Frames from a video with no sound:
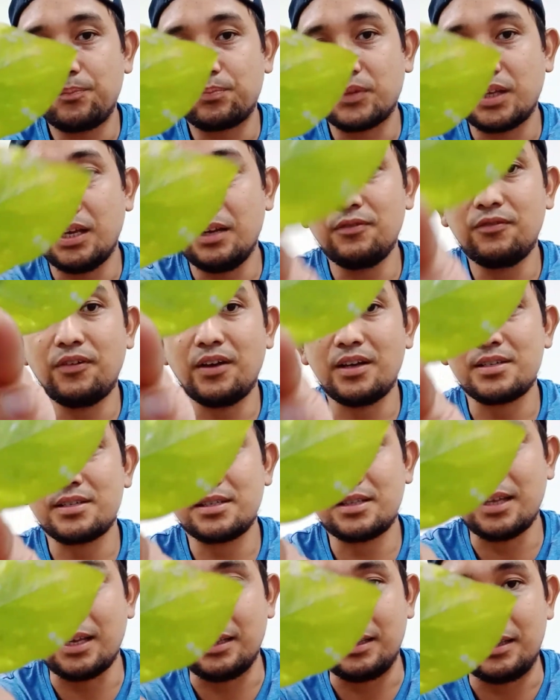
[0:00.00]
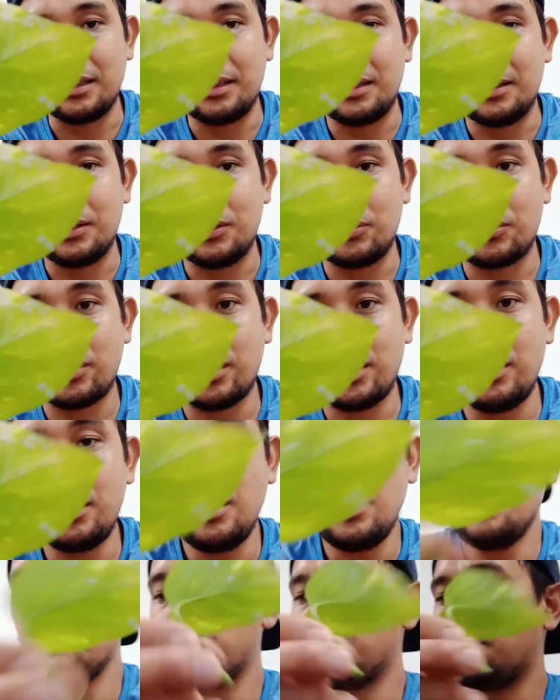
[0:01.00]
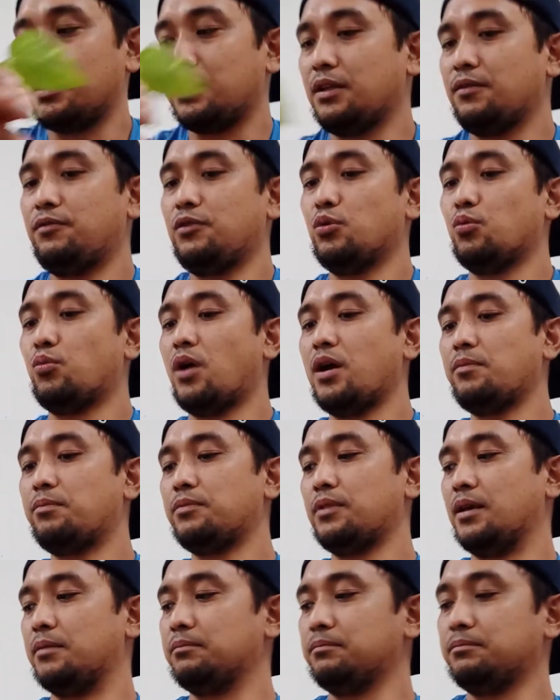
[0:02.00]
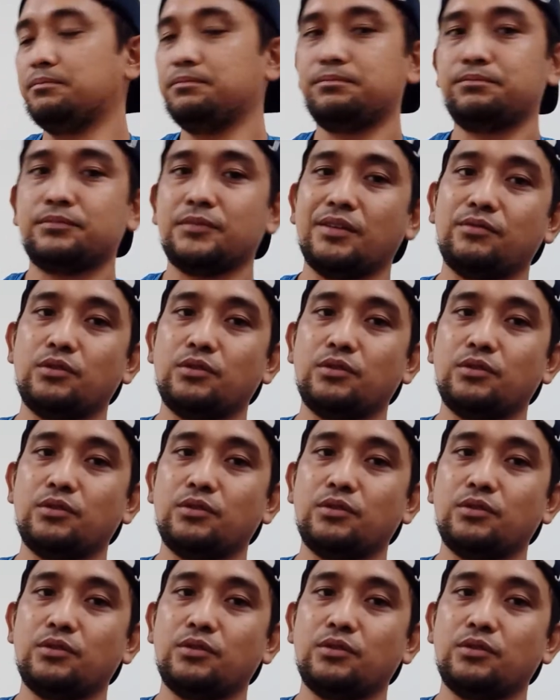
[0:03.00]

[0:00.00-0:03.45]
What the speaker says: infested. Okay, but if you wipe them, if